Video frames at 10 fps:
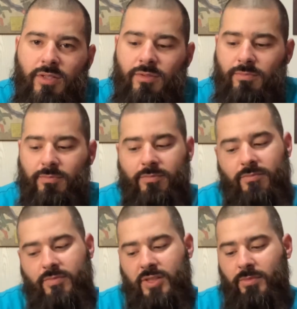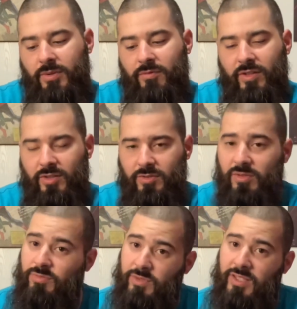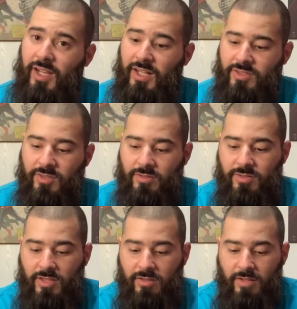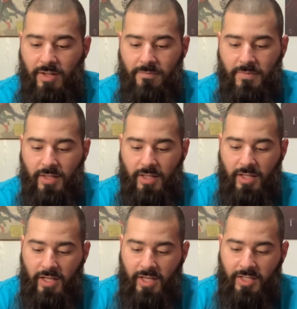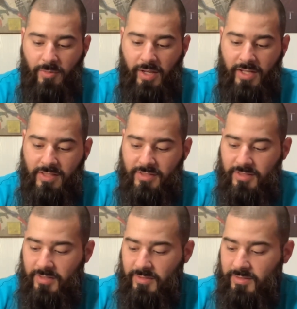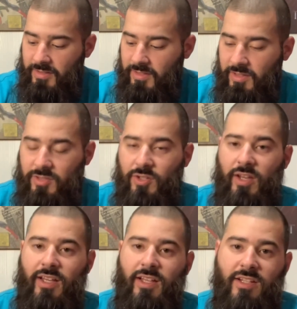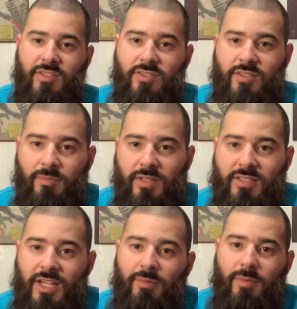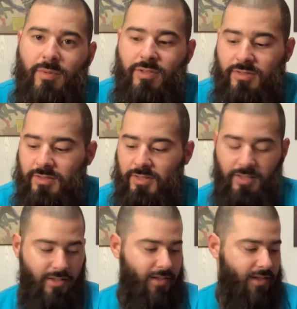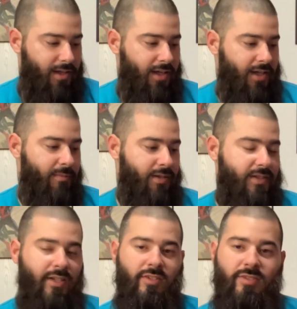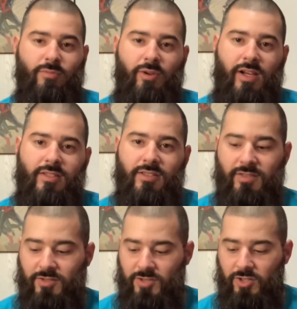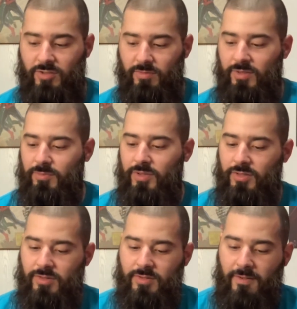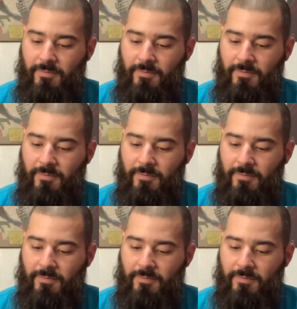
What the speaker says: the vendors was pretty high too. So, anyways, let's go ahead and get into some of these comic books, and I'm gonna tell you some prices and show you some good books.